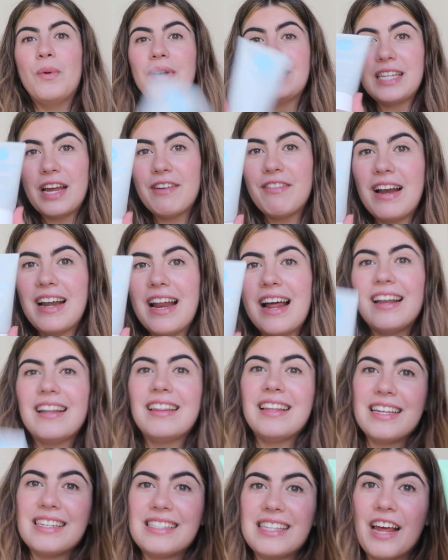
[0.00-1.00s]
Once I ran out of
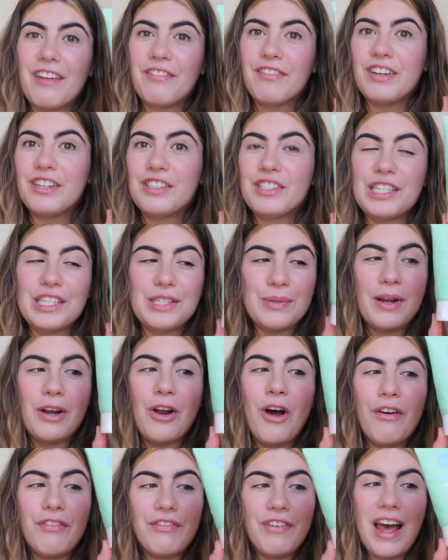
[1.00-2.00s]
this, I finished this one
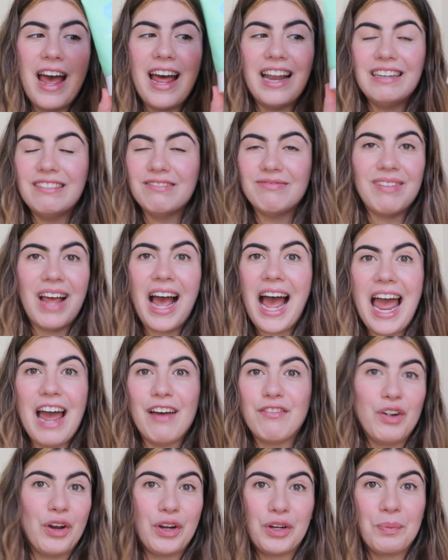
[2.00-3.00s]
off and I
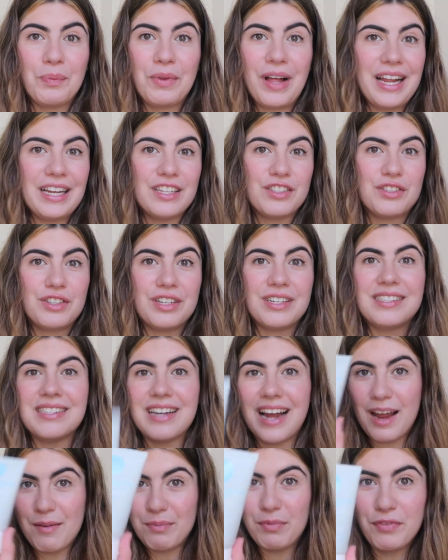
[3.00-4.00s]
have no complaints, just
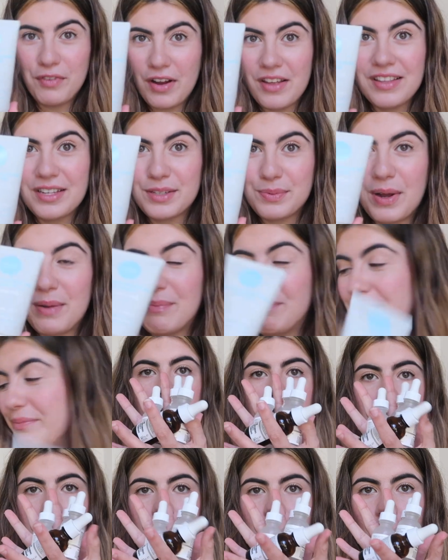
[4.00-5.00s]
I prefer this one.
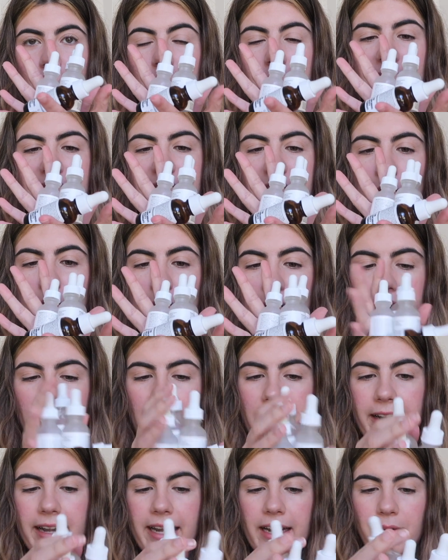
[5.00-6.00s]
Let's talk about The
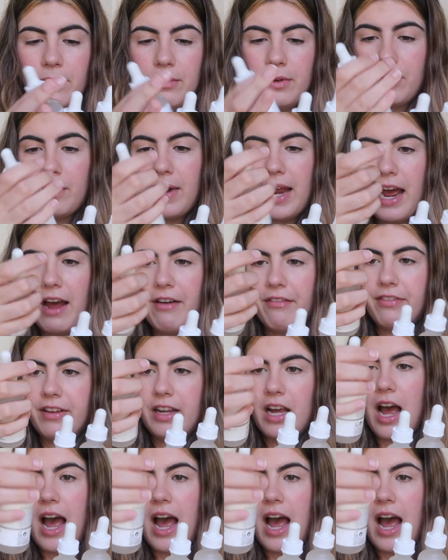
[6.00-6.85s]
Ordinary. What do I have here?